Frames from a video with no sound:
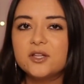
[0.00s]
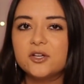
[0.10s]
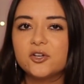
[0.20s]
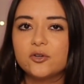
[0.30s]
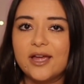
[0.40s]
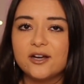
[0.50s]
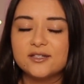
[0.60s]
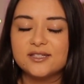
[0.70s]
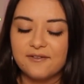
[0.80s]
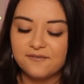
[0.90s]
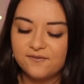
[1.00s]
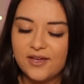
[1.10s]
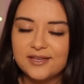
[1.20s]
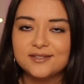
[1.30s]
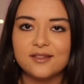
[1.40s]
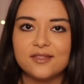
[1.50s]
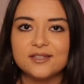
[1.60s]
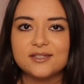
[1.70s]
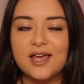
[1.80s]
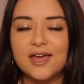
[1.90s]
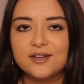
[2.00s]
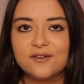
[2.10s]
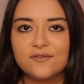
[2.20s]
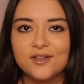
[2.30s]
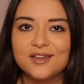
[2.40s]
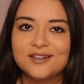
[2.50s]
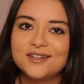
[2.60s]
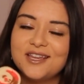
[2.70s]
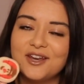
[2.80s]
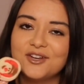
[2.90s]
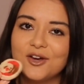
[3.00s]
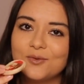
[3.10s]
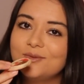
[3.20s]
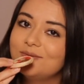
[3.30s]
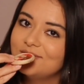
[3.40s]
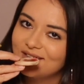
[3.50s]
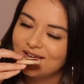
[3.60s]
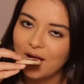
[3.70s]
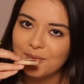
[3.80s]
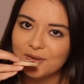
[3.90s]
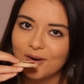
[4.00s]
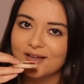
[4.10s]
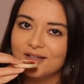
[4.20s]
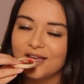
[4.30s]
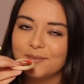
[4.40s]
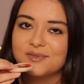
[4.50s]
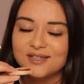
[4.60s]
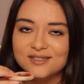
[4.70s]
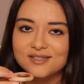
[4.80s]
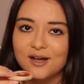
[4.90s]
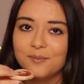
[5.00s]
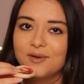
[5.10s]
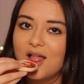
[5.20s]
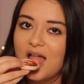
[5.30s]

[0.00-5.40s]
creators have faced this end of the Nintendo copyright claim system.